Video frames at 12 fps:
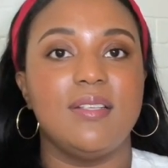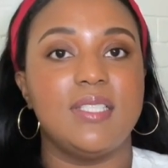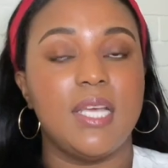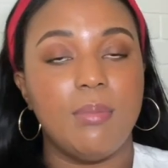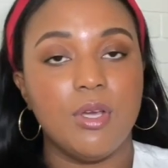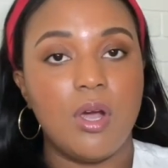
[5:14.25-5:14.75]

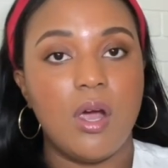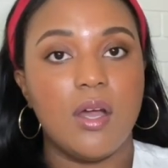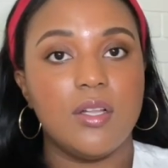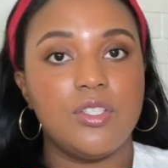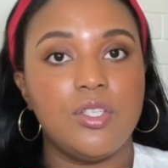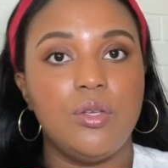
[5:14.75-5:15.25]
debit
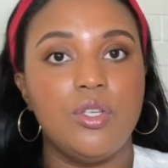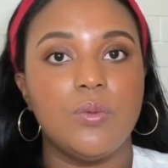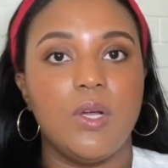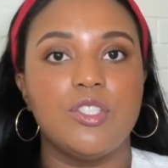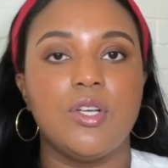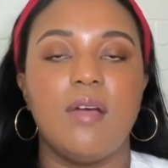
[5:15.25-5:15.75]
cards to use
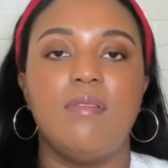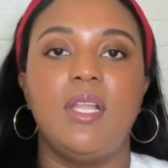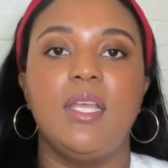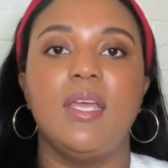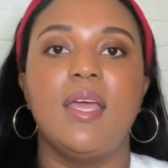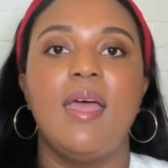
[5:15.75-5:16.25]
while
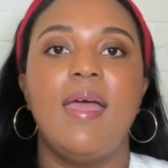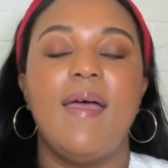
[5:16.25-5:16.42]
traveling